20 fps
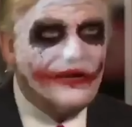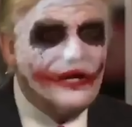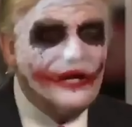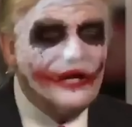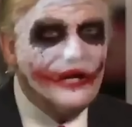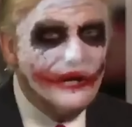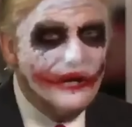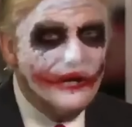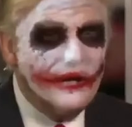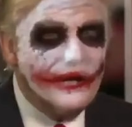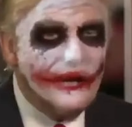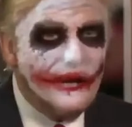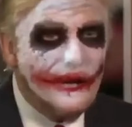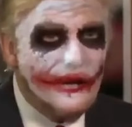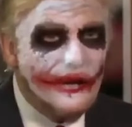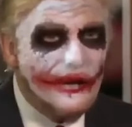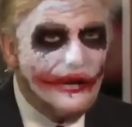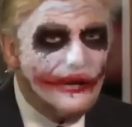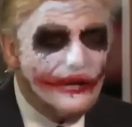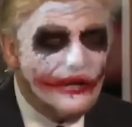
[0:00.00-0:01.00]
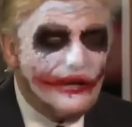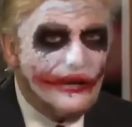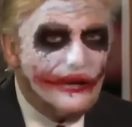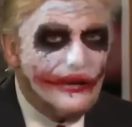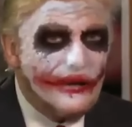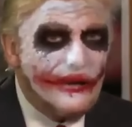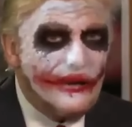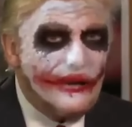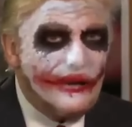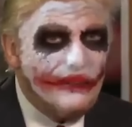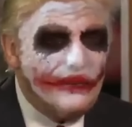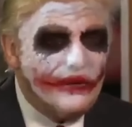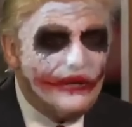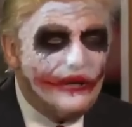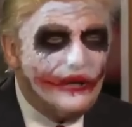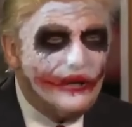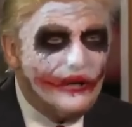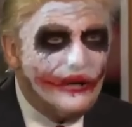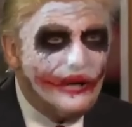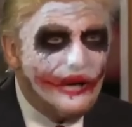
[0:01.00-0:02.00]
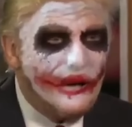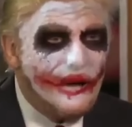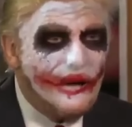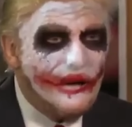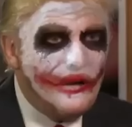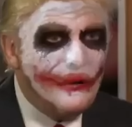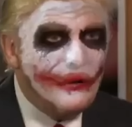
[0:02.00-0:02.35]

David, I mean,